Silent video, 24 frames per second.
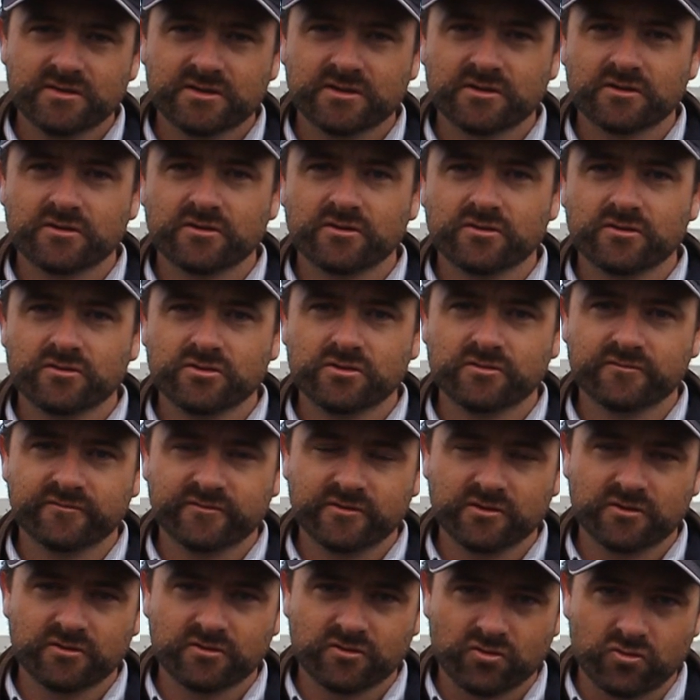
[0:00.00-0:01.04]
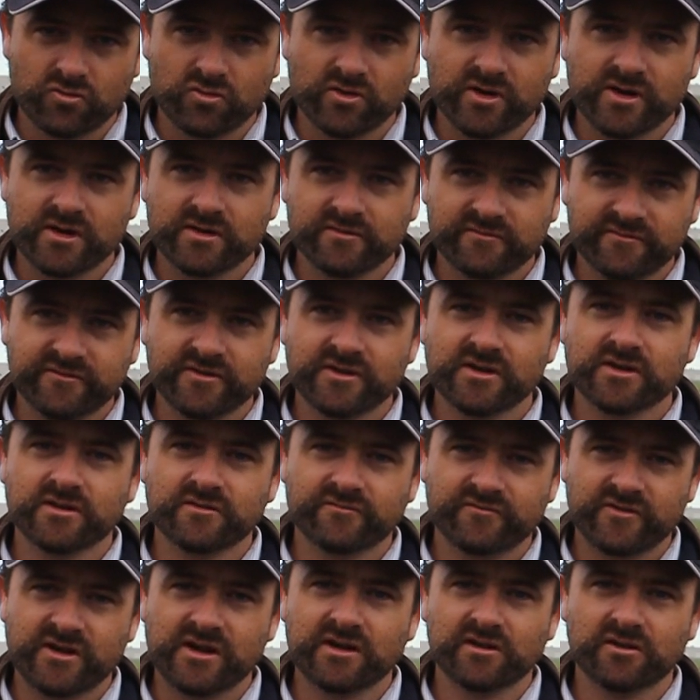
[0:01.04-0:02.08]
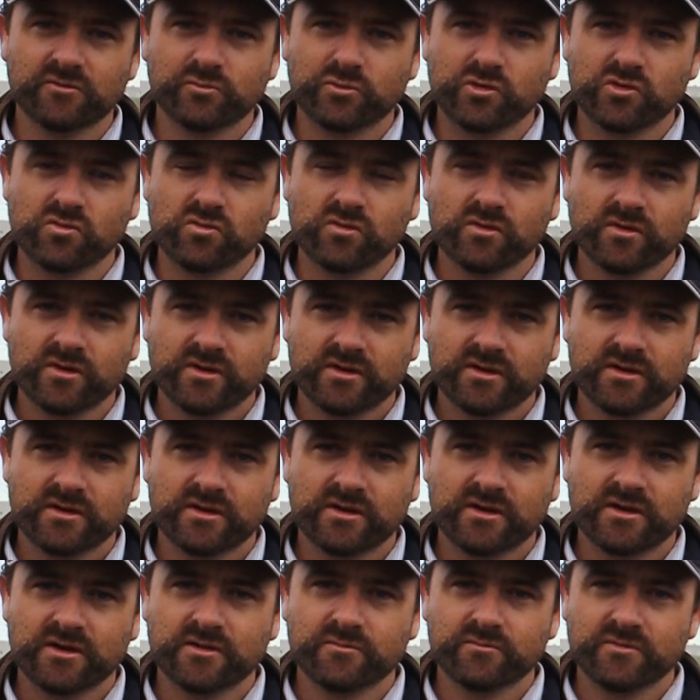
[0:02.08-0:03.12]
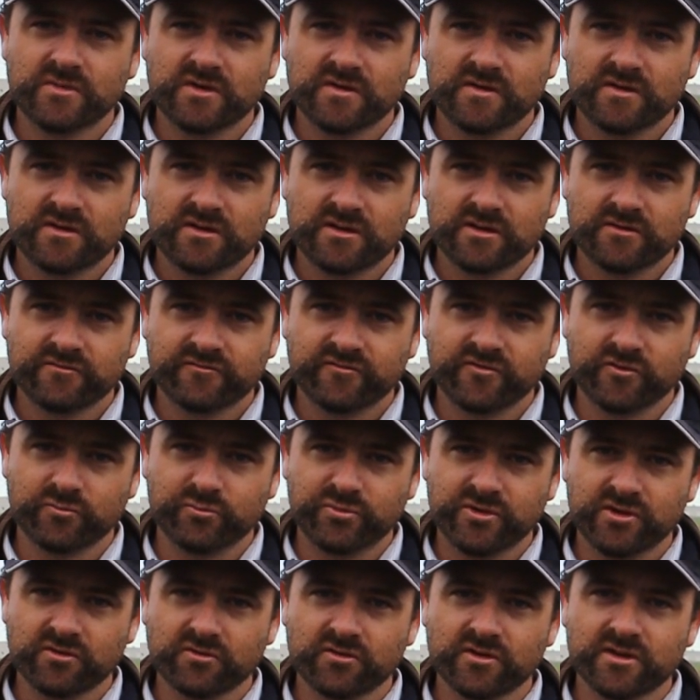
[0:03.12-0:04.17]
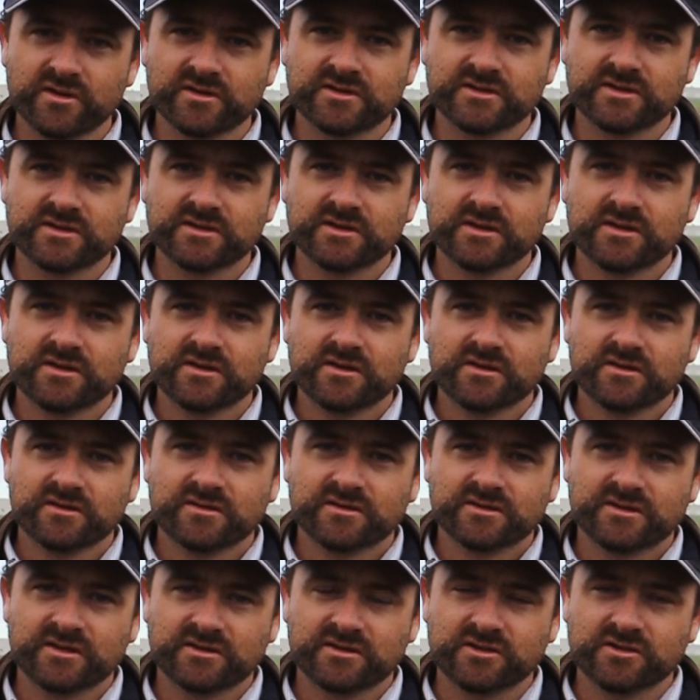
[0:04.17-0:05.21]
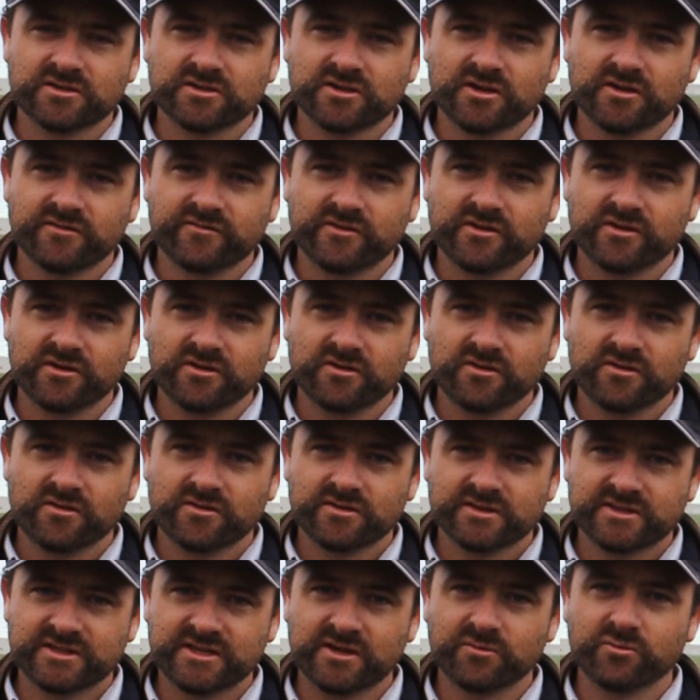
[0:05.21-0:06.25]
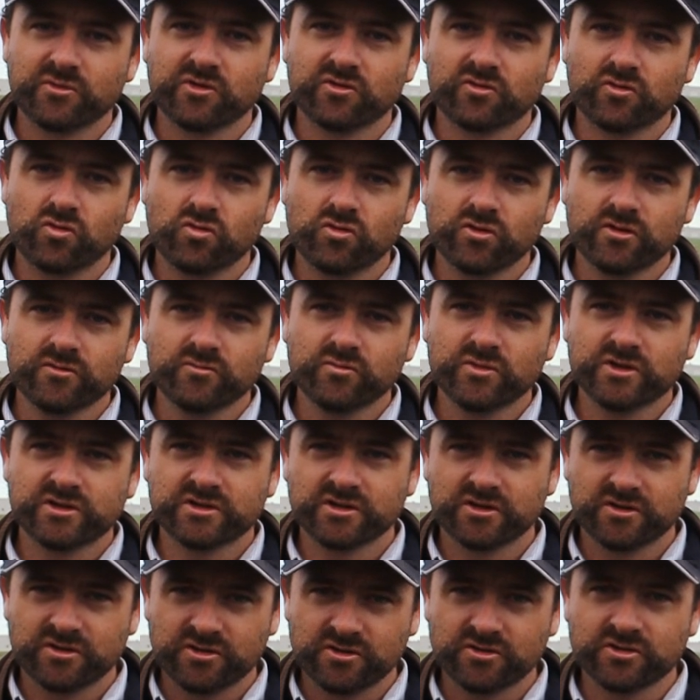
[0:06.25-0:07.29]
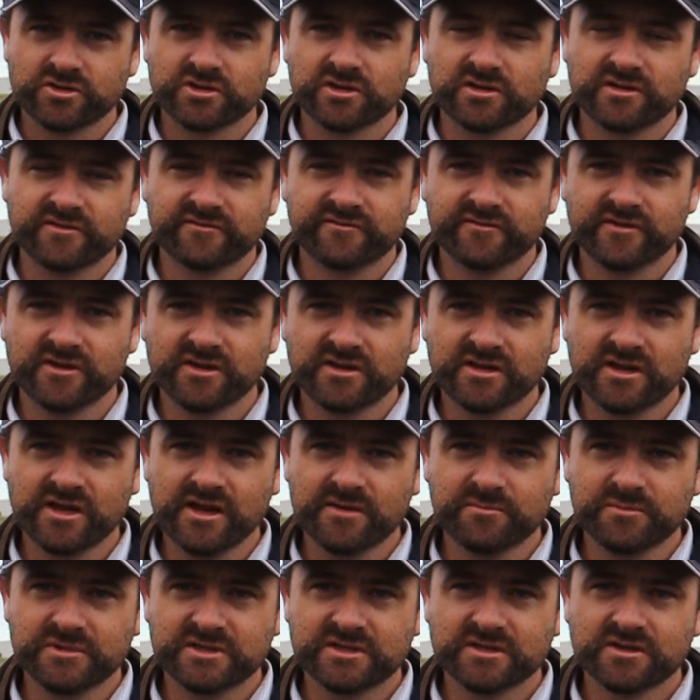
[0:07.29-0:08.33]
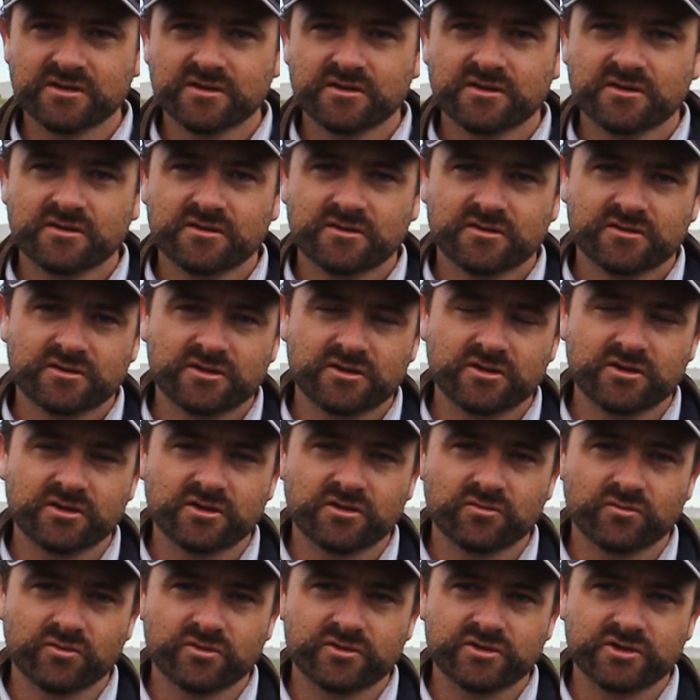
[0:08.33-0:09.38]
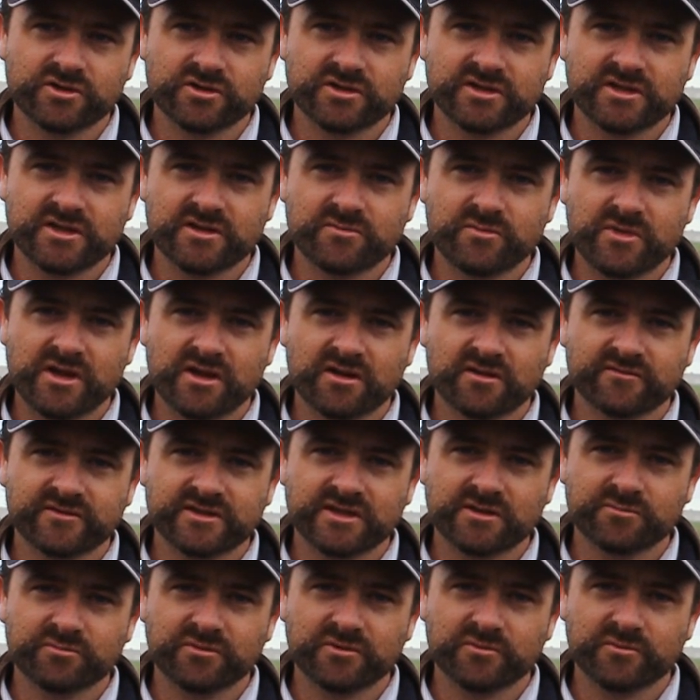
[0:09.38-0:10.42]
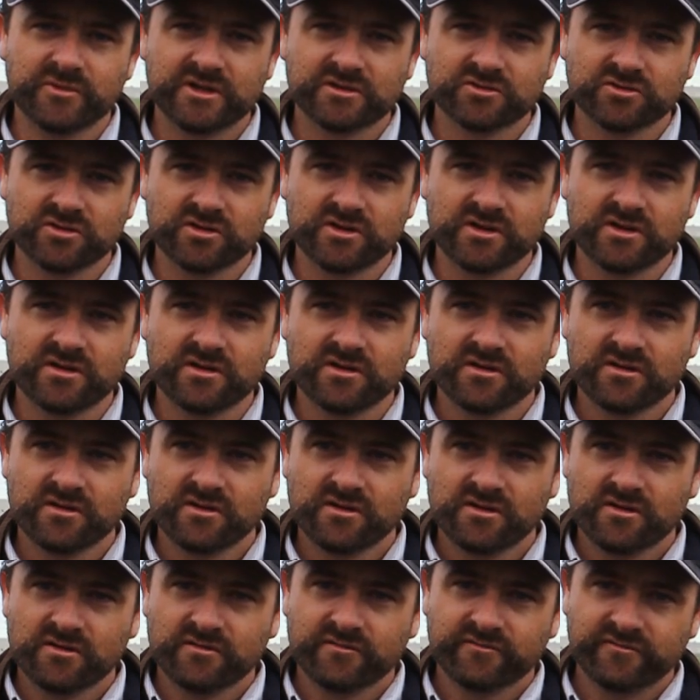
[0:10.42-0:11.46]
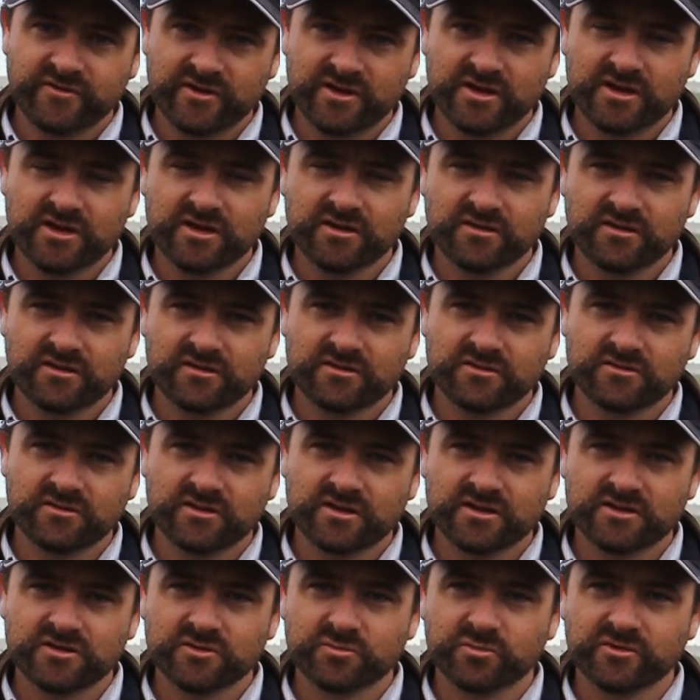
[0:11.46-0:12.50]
So you've got green feed available um, for periods such as over summer and autumn, which are usually feed gaps. So you can reduce the amount of supplementary feeding that you need to